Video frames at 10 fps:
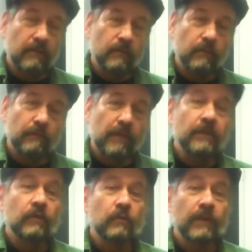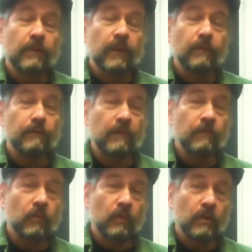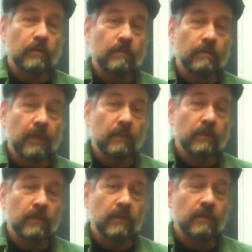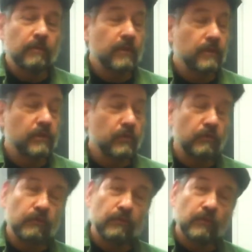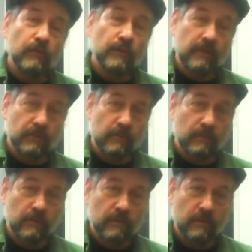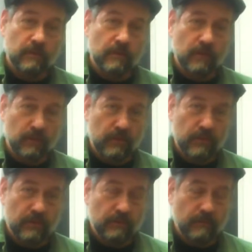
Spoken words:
for finding your way around the fretboard by learning the positions of a few essential notes.